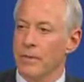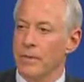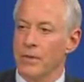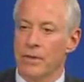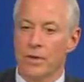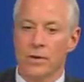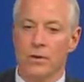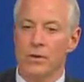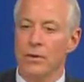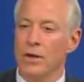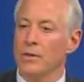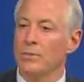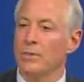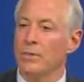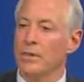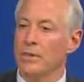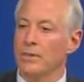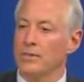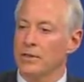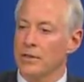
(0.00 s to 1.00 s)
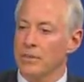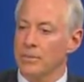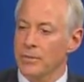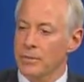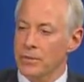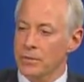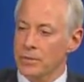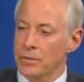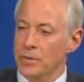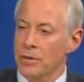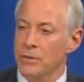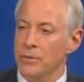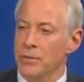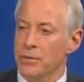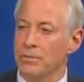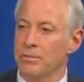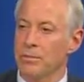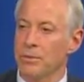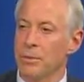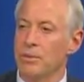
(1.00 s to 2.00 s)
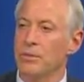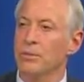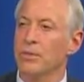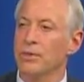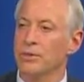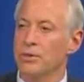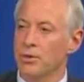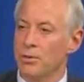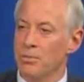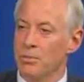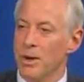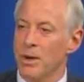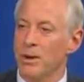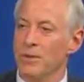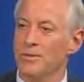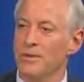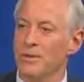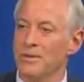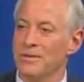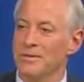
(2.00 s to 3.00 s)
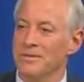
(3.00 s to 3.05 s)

They could not believe something so simple was so powerful.